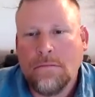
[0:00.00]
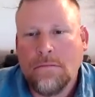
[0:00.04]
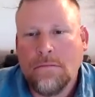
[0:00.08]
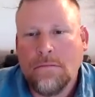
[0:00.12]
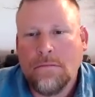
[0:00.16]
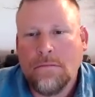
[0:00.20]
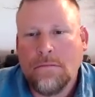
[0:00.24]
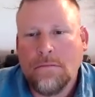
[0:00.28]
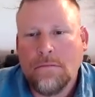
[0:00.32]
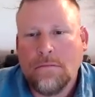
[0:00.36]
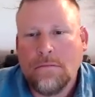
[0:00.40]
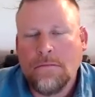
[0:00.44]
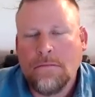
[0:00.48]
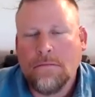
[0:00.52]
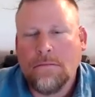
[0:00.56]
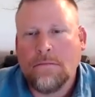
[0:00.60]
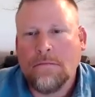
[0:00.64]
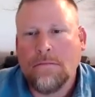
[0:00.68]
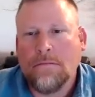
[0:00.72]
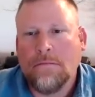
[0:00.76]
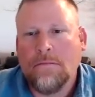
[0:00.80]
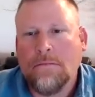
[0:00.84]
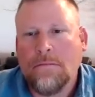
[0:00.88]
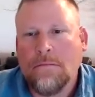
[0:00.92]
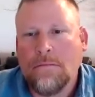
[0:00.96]

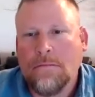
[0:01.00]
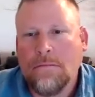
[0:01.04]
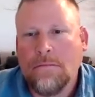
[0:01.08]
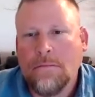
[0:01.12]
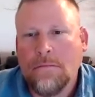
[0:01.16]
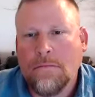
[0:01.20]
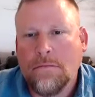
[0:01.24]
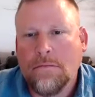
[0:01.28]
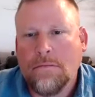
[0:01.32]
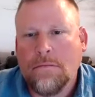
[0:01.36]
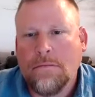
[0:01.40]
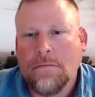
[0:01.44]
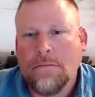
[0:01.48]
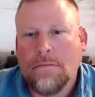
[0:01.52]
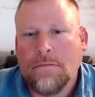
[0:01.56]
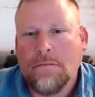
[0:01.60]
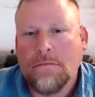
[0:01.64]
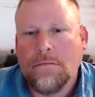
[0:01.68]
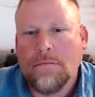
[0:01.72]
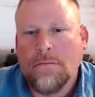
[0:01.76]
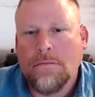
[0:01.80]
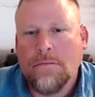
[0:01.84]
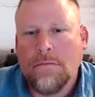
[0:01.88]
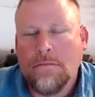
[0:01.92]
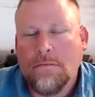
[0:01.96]

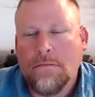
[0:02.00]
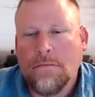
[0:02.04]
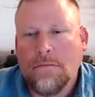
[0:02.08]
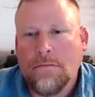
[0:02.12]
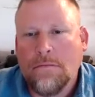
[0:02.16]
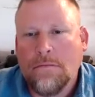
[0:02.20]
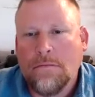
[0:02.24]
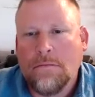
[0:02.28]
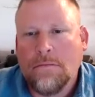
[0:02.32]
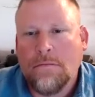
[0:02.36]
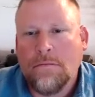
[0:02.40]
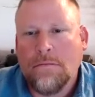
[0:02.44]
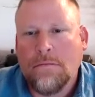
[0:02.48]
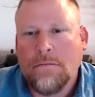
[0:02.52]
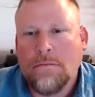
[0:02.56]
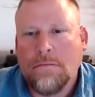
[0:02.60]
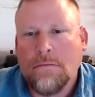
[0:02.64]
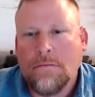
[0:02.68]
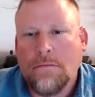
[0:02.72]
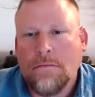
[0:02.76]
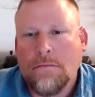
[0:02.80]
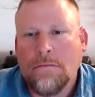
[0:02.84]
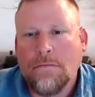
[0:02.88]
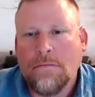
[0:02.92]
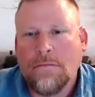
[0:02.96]

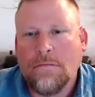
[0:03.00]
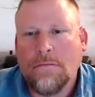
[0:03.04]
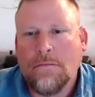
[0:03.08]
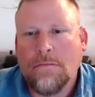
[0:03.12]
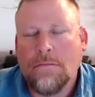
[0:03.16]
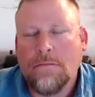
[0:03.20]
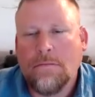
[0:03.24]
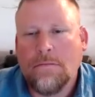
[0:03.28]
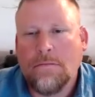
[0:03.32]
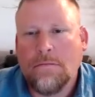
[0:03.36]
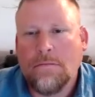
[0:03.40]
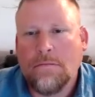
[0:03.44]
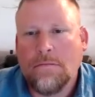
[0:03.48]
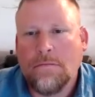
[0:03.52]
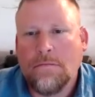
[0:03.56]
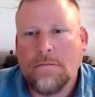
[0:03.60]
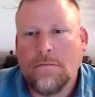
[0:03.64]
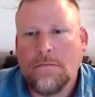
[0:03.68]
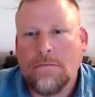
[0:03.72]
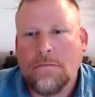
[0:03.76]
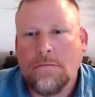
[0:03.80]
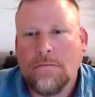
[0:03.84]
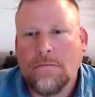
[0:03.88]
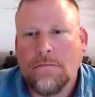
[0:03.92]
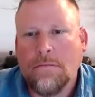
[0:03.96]

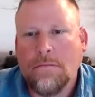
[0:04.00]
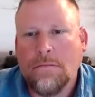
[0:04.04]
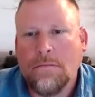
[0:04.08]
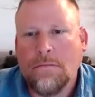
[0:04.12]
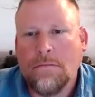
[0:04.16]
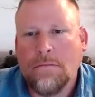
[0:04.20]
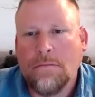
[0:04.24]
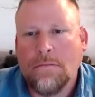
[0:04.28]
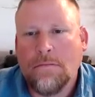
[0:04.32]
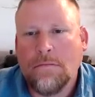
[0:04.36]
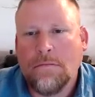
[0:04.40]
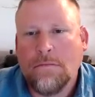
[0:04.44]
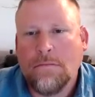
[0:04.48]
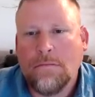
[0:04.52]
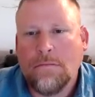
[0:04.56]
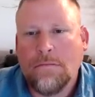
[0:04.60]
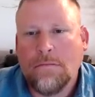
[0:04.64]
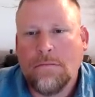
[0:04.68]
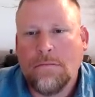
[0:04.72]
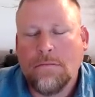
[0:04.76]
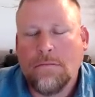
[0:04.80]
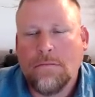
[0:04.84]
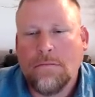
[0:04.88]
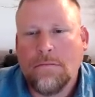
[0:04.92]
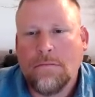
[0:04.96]

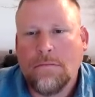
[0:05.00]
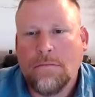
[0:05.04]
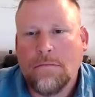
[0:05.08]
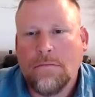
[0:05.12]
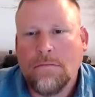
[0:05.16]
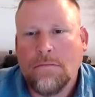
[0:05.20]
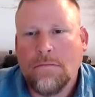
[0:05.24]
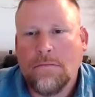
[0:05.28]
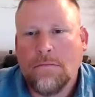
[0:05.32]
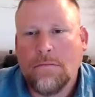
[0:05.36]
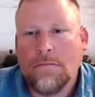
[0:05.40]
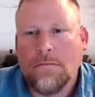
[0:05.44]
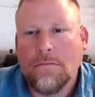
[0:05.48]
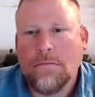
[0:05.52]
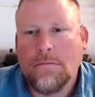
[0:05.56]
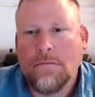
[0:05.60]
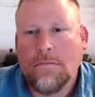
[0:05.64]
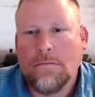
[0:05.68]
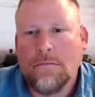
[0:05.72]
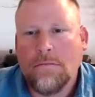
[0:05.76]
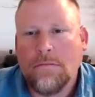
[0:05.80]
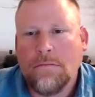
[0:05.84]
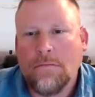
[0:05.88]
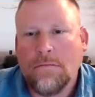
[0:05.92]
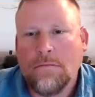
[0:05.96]

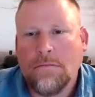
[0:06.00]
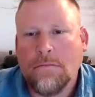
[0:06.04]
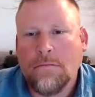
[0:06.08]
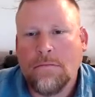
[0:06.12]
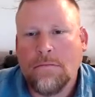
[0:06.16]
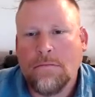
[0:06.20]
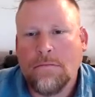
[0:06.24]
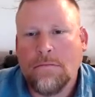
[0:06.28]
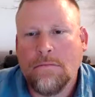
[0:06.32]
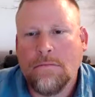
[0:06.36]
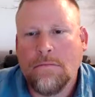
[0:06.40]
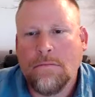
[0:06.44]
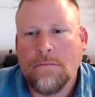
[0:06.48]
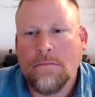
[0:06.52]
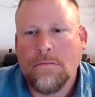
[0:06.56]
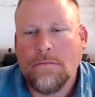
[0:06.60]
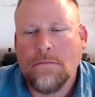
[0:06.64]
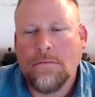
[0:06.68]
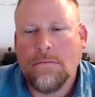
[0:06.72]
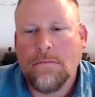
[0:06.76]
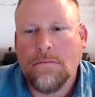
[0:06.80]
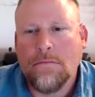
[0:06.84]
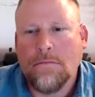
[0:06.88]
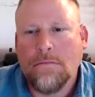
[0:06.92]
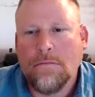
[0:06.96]

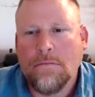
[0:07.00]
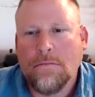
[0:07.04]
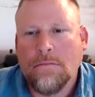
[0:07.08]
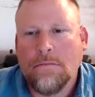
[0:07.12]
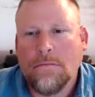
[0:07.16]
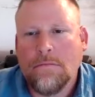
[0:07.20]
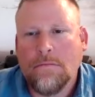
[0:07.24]
[no speech]